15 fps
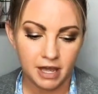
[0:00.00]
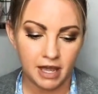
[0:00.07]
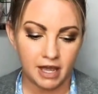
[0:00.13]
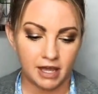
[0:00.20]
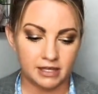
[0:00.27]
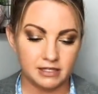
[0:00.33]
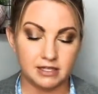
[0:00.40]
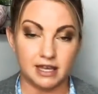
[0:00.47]

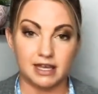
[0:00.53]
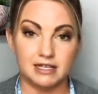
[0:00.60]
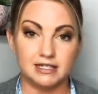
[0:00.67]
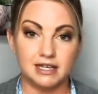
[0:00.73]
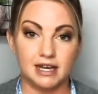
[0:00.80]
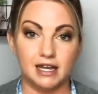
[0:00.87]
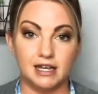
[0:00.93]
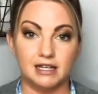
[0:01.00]
eggs. Like I
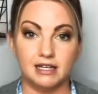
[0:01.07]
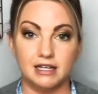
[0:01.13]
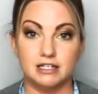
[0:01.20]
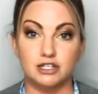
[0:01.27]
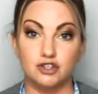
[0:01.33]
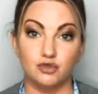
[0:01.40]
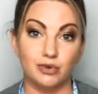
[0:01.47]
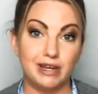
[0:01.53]
said, it's
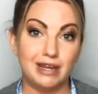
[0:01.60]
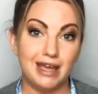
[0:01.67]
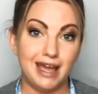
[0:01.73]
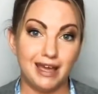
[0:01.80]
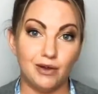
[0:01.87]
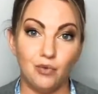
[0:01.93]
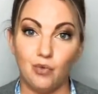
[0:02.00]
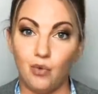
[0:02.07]
3
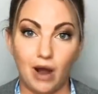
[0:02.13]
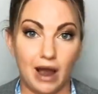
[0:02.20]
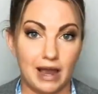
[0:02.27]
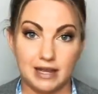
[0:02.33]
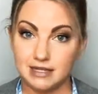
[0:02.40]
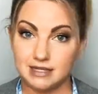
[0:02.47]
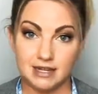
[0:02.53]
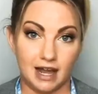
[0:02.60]
egg
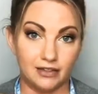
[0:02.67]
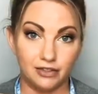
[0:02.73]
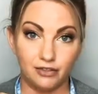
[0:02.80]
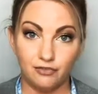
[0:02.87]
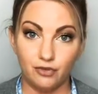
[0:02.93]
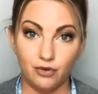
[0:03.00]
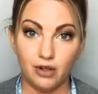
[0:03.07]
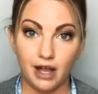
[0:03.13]
whites, not the
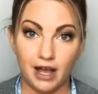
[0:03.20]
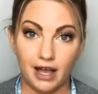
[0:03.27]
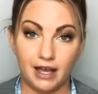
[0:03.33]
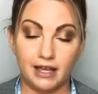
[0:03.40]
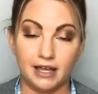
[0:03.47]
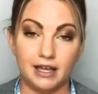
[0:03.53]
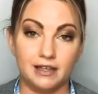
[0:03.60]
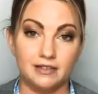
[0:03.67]
full
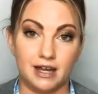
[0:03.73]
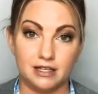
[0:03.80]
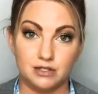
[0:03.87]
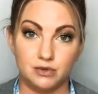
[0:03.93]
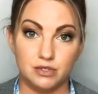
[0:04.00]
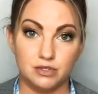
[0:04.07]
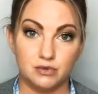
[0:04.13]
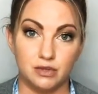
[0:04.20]
egg. And that's
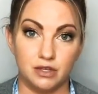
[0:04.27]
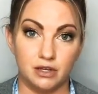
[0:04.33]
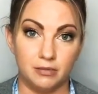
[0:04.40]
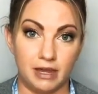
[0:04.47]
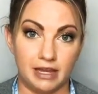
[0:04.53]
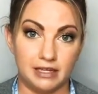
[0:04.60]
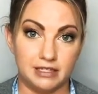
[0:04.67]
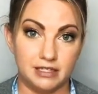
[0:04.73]
what's really going to
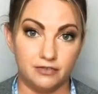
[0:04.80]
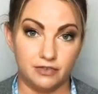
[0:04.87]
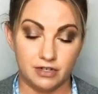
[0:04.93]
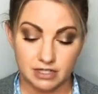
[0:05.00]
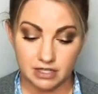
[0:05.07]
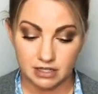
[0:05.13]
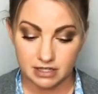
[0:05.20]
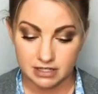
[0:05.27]
make a
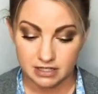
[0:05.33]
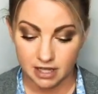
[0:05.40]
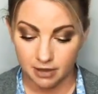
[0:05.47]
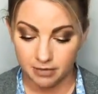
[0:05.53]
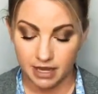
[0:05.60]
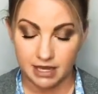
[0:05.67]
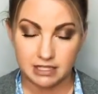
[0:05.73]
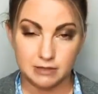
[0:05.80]
difference in these
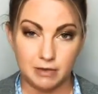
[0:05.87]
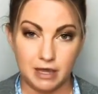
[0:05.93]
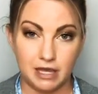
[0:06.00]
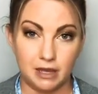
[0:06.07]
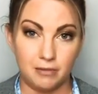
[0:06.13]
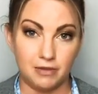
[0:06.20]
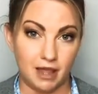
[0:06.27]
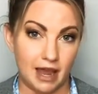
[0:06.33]
cupcakes, make
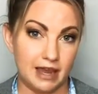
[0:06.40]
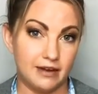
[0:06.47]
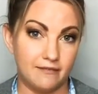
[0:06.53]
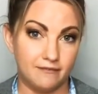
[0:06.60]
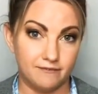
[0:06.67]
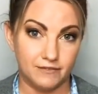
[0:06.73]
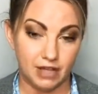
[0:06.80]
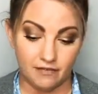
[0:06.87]
them light
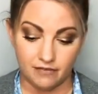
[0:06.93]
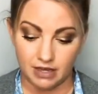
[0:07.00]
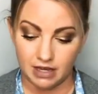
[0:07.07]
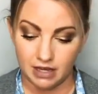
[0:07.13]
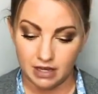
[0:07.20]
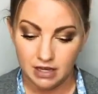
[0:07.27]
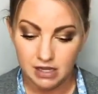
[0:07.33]
and fluffy.